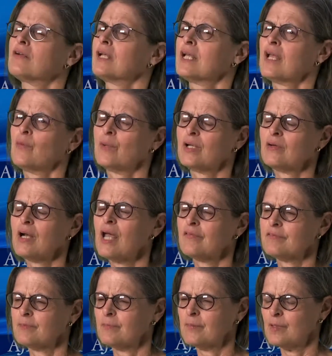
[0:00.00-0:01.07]
and again, we don't
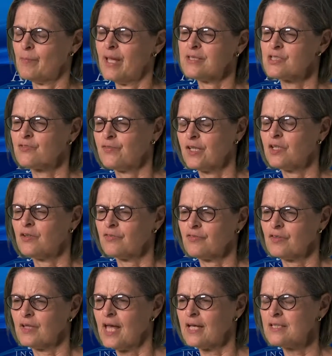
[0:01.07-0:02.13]
have the best figure
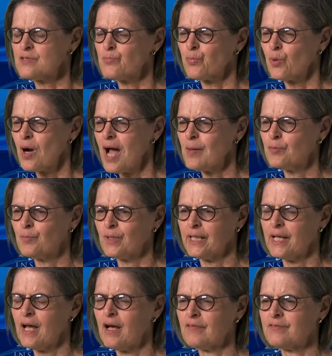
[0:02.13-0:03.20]
for that, it's
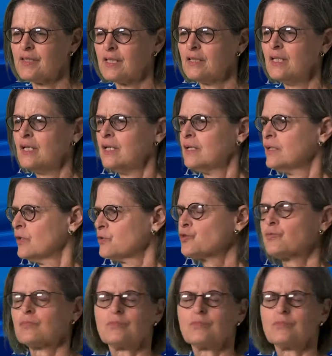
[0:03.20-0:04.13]
probably of the, you know,